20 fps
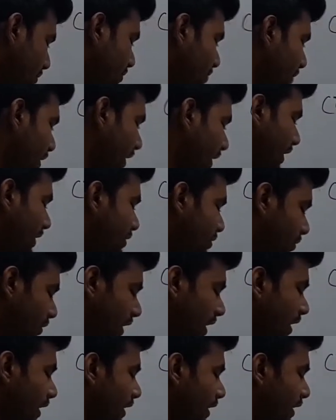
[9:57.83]
baking
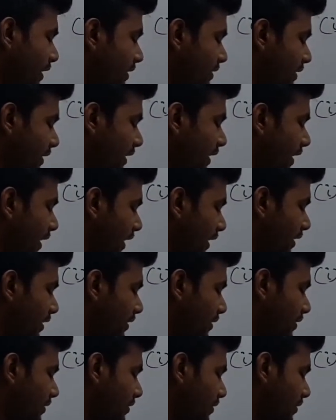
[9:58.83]
soda, it is
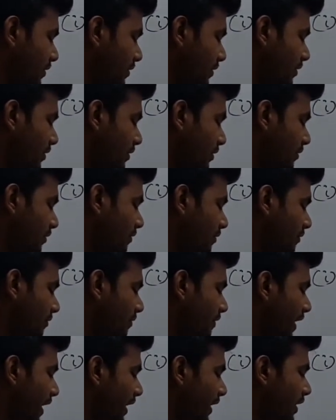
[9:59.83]
in
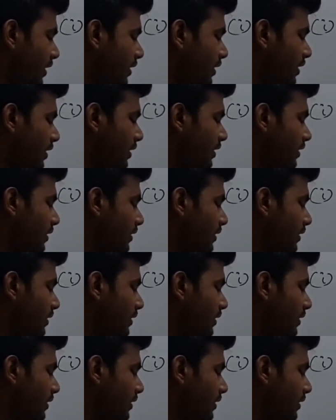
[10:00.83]
fire